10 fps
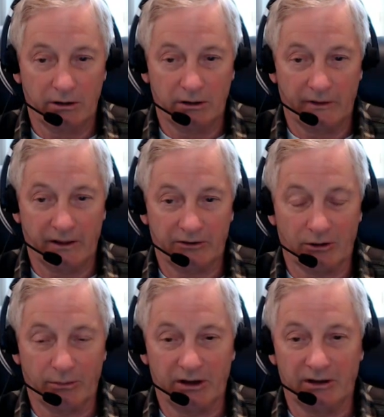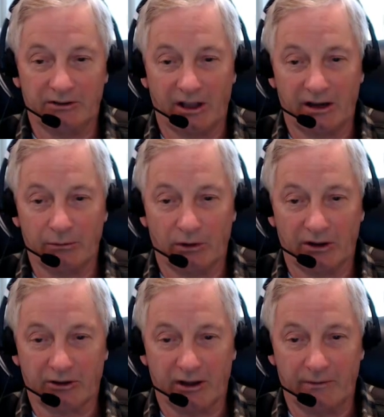And then somebody decided, well,
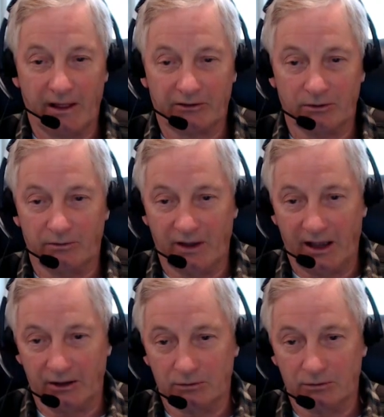let's give that some value.